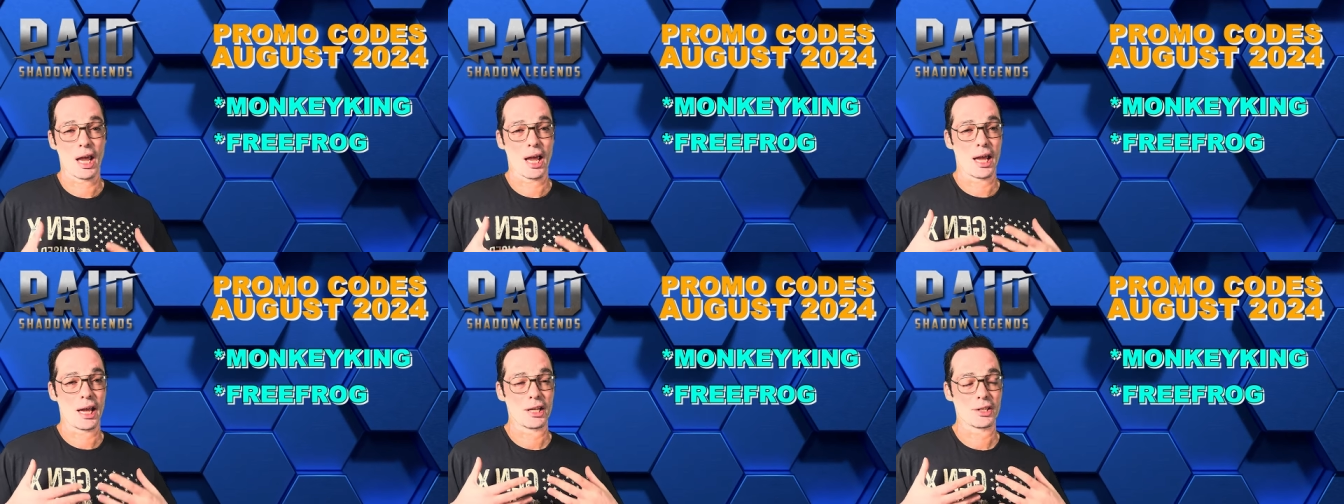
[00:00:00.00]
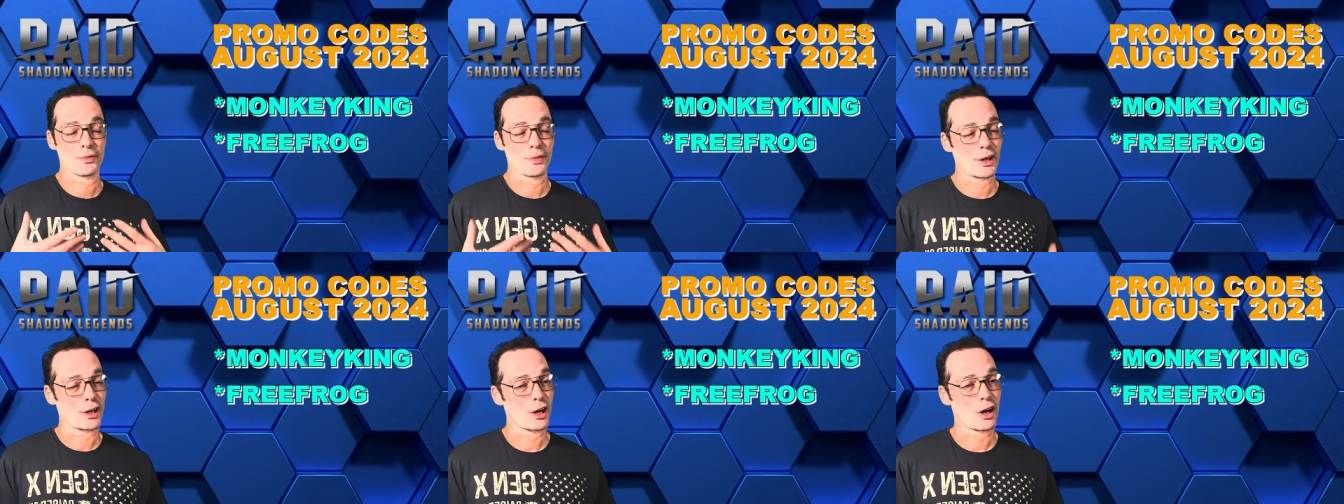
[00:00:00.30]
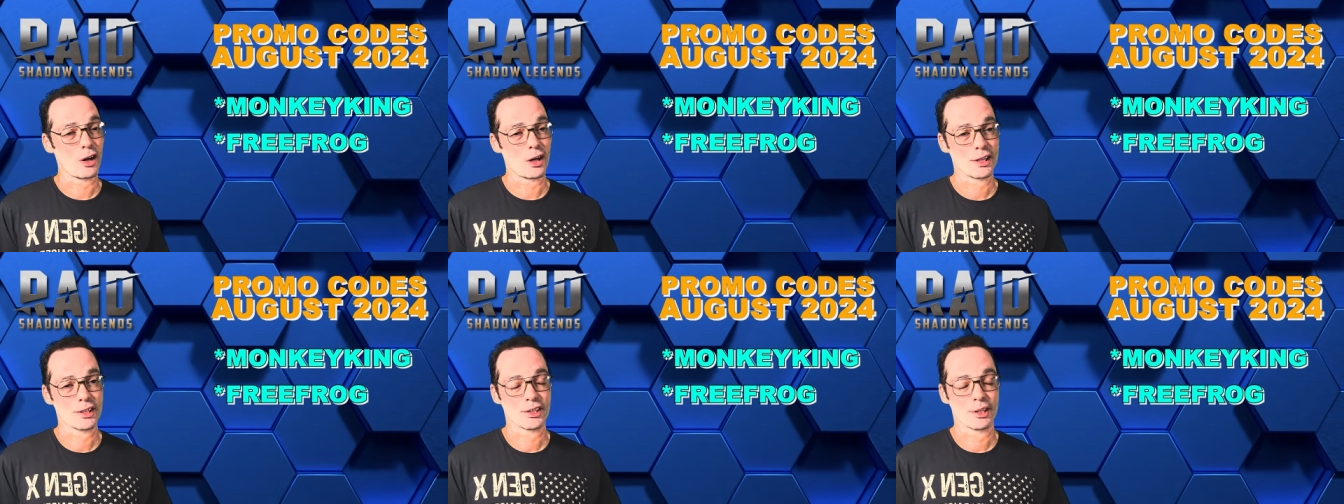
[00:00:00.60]
It's very
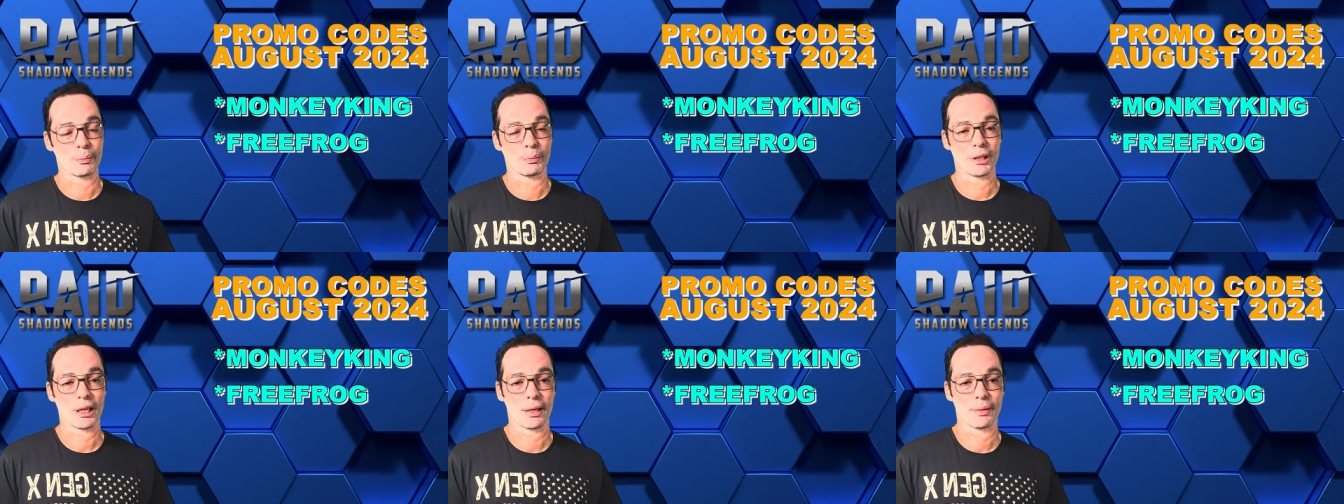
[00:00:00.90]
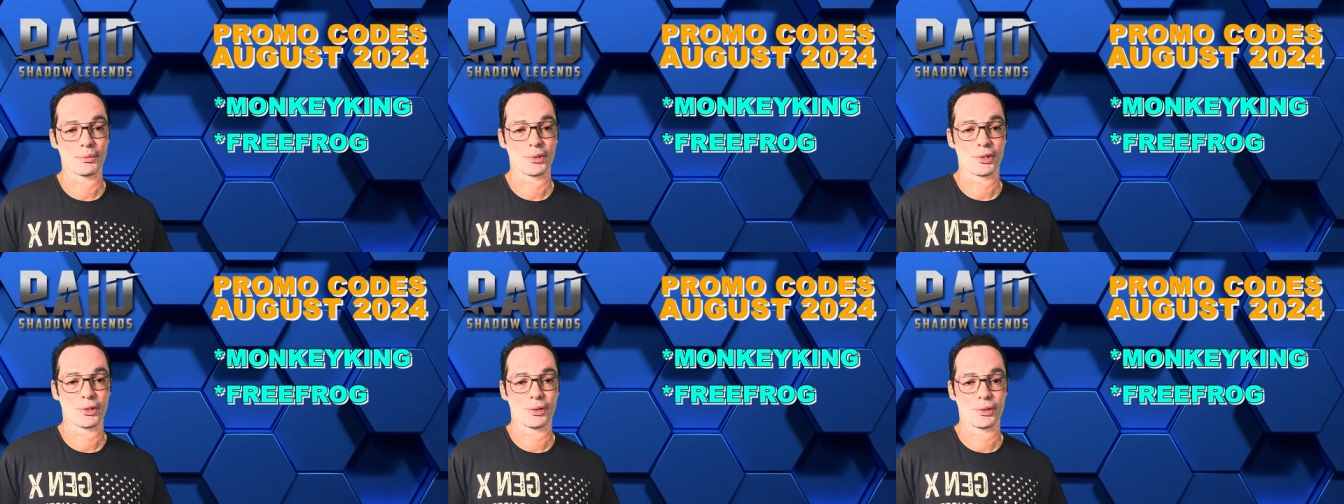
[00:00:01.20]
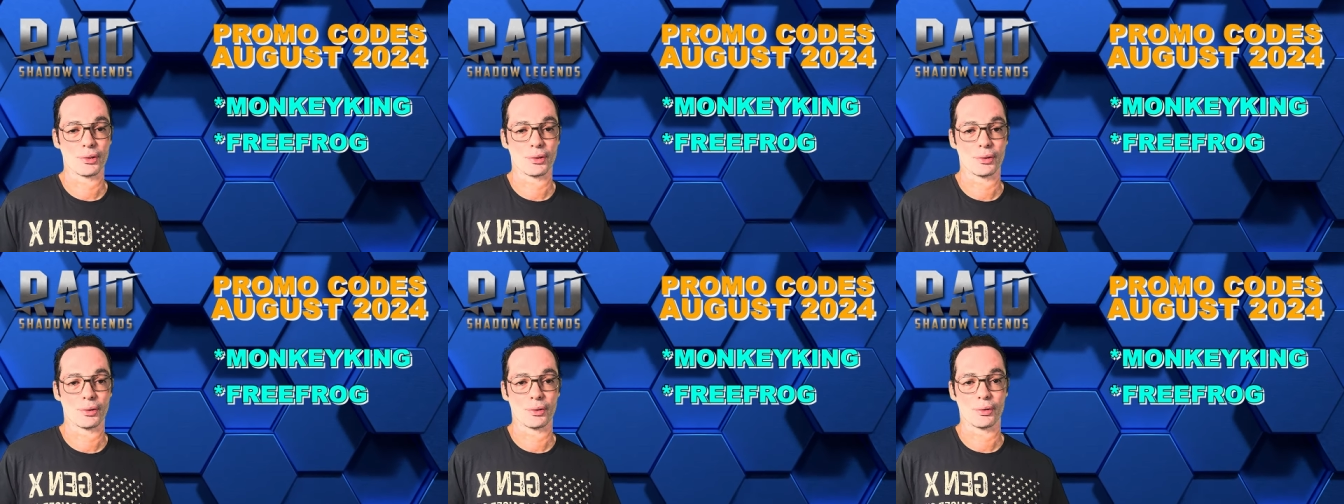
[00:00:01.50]
hard sometimes
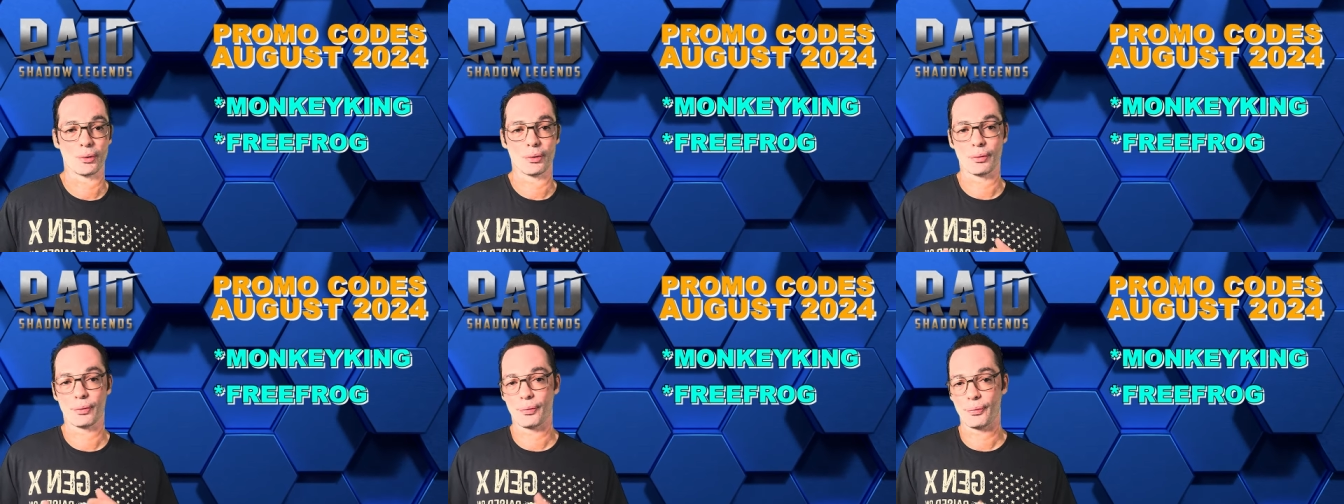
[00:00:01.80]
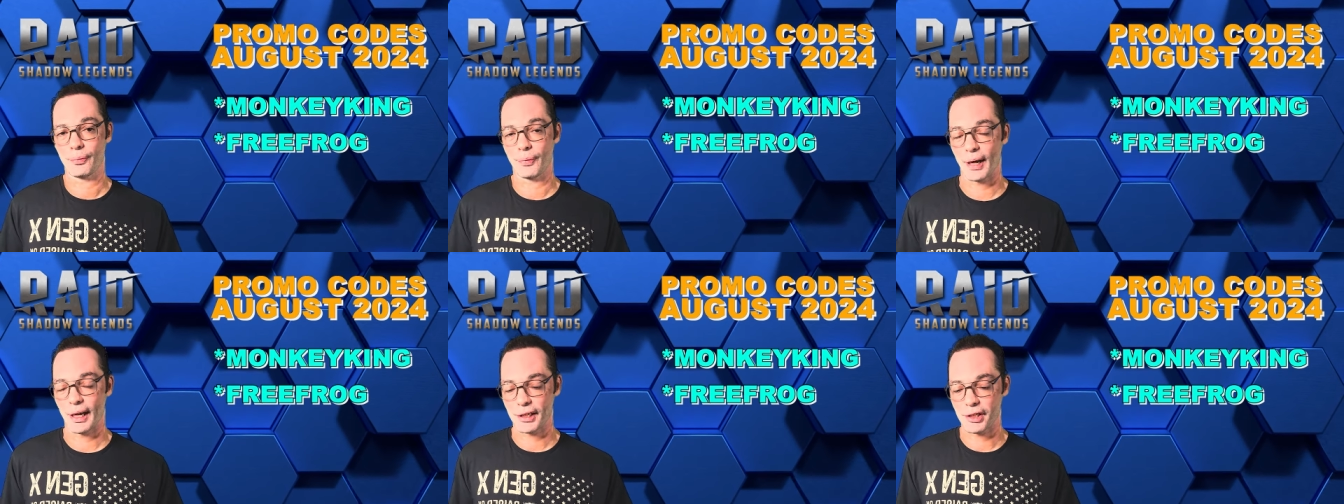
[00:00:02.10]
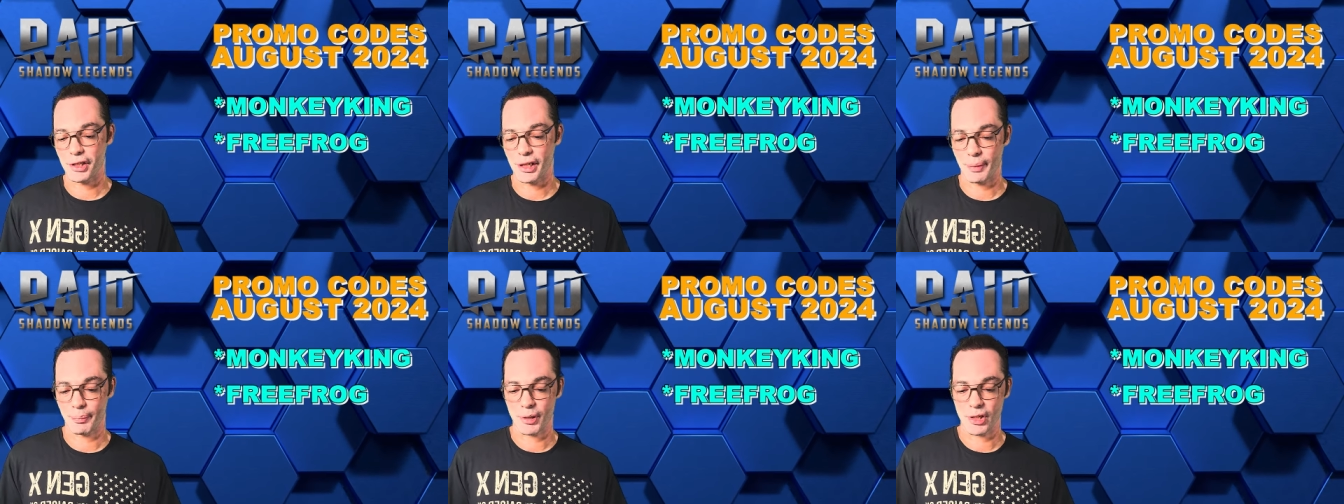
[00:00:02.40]
to find
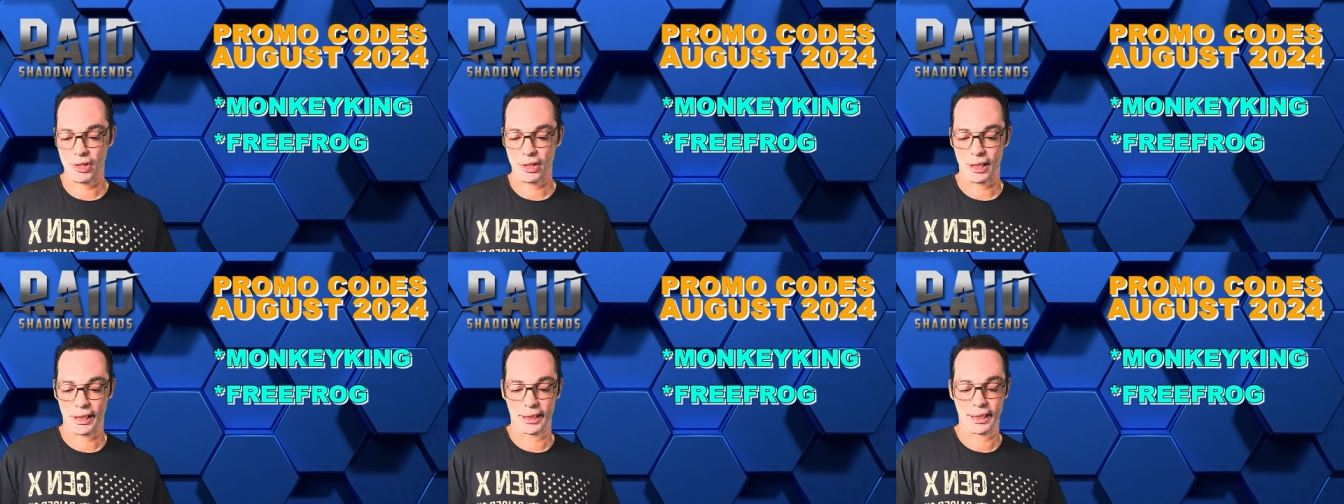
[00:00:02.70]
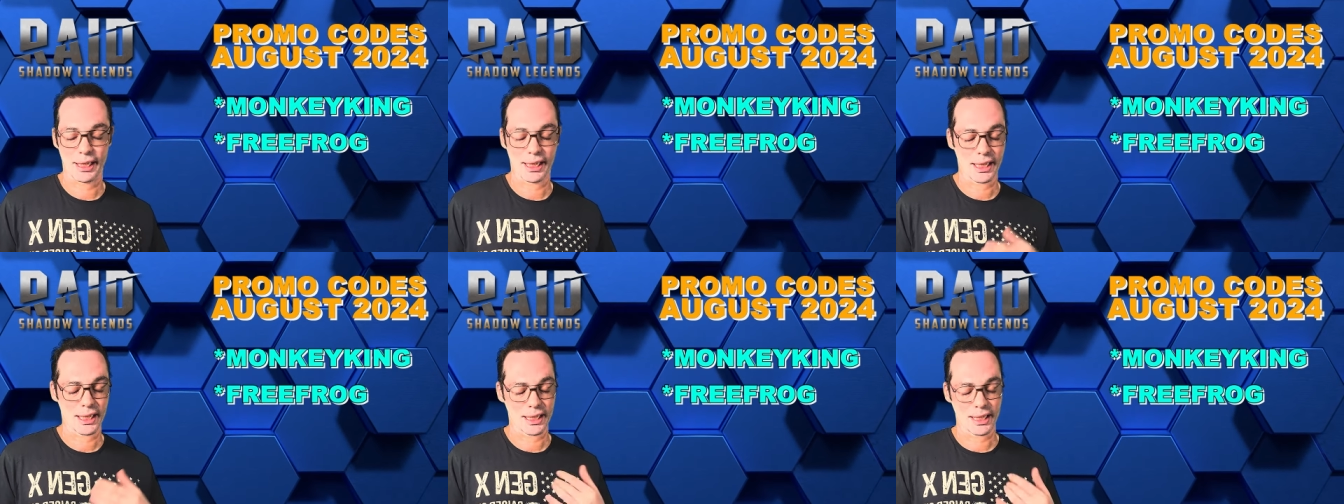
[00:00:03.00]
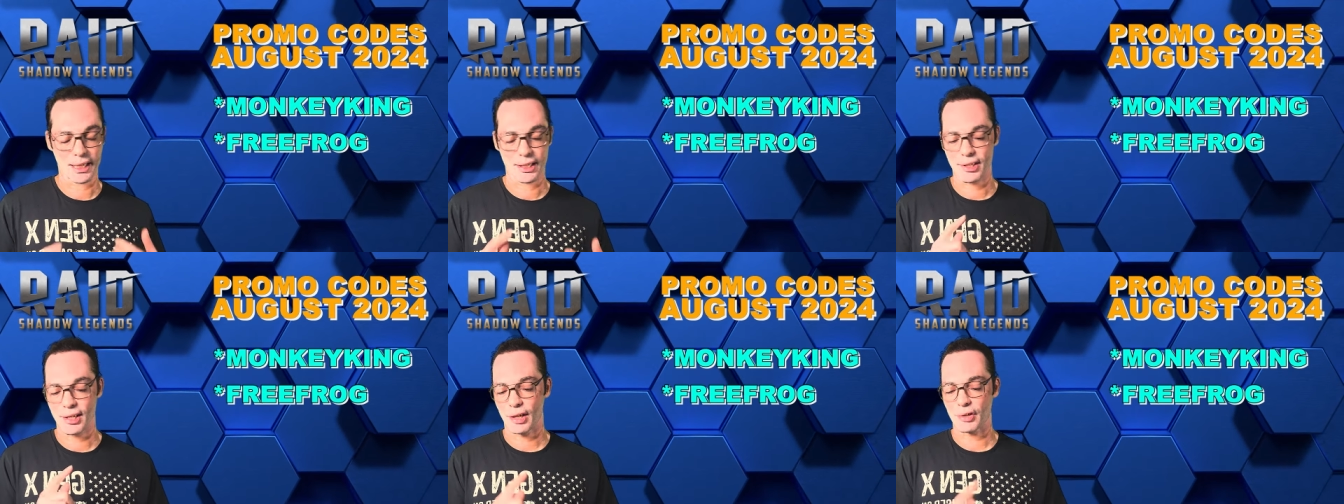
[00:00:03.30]
champions like him.
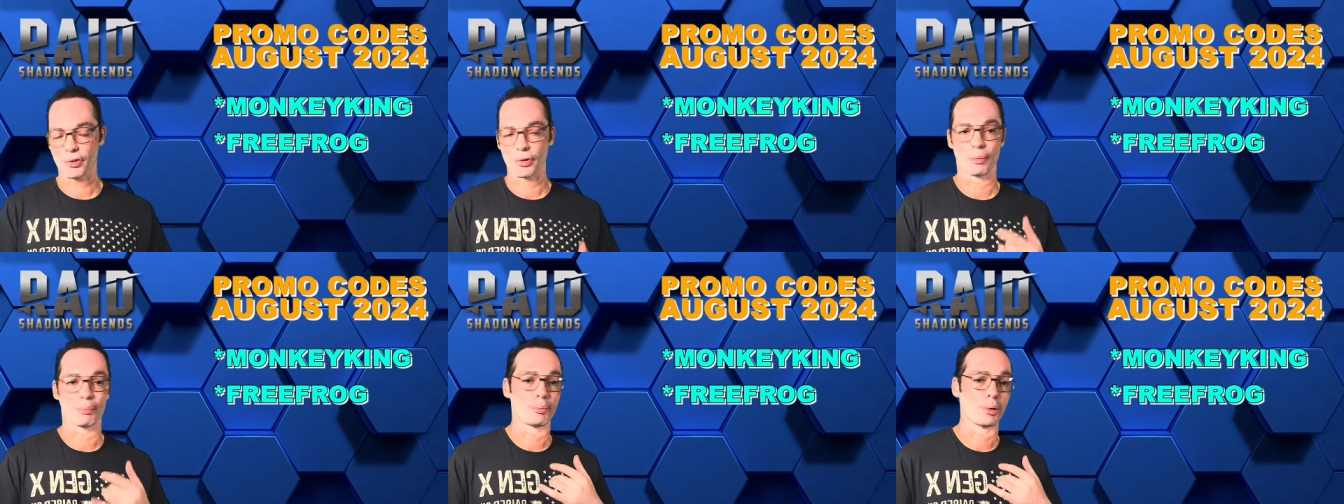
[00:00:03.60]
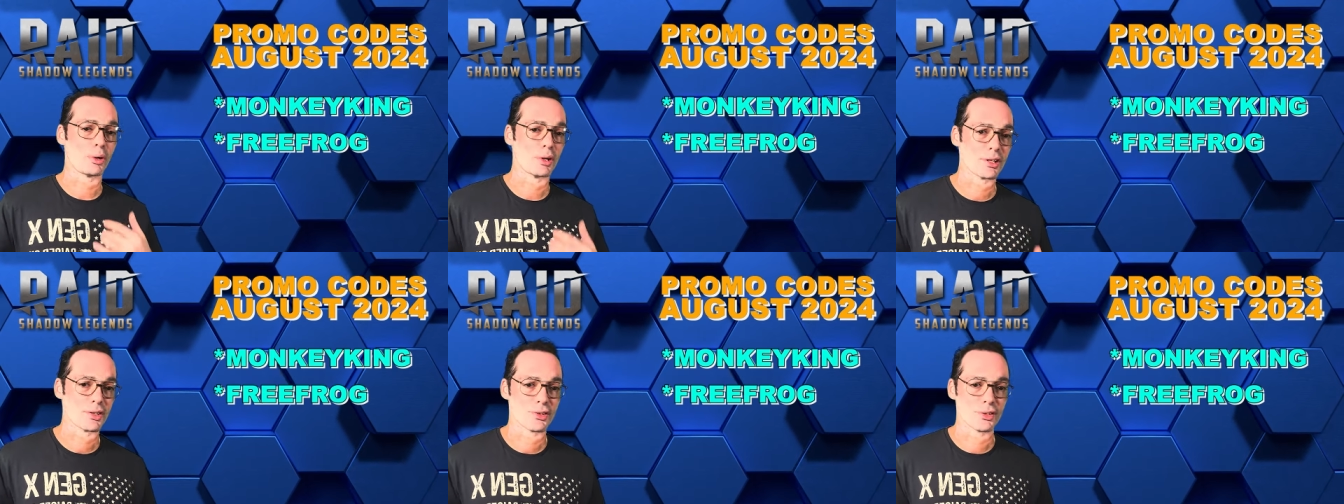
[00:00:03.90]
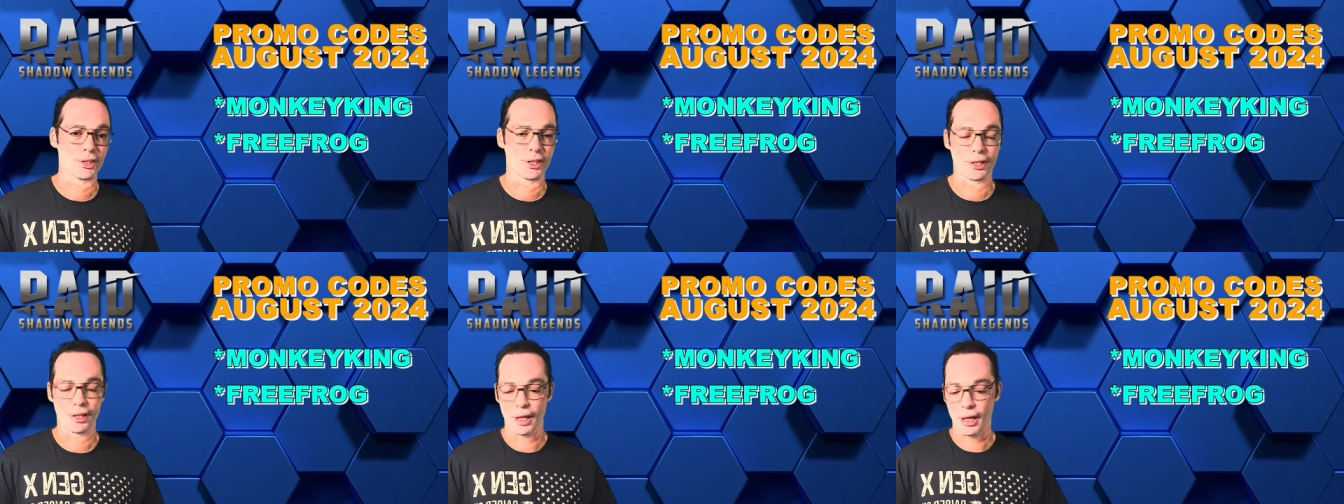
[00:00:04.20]
He's also a
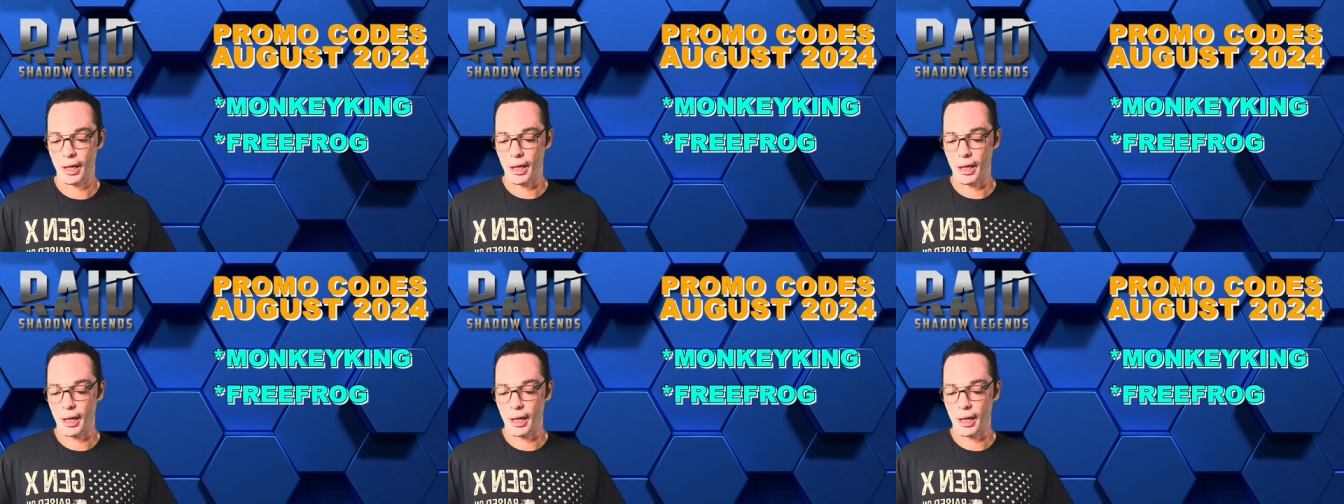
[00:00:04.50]
poisoner.